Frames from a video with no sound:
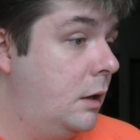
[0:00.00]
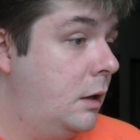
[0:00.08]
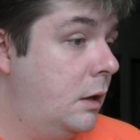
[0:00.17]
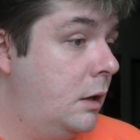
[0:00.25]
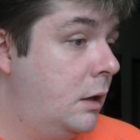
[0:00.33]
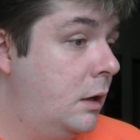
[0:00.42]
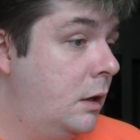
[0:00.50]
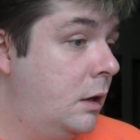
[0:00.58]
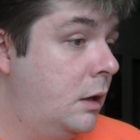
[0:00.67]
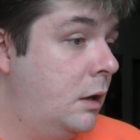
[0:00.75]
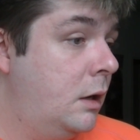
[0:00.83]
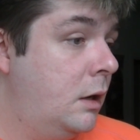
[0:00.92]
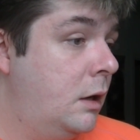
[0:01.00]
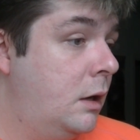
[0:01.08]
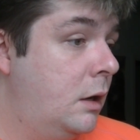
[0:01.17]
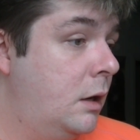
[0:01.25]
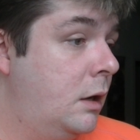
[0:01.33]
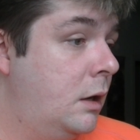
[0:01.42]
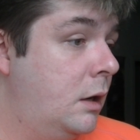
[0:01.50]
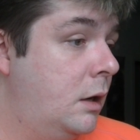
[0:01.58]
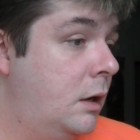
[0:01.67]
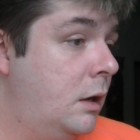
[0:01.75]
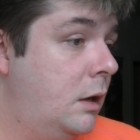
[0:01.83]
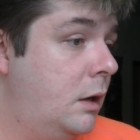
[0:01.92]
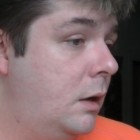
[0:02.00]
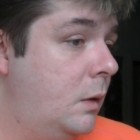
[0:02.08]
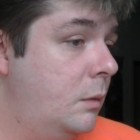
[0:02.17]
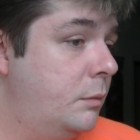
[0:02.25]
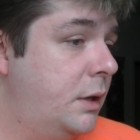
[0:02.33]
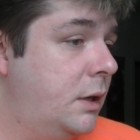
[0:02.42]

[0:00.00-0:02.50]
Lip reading: (no one is talking)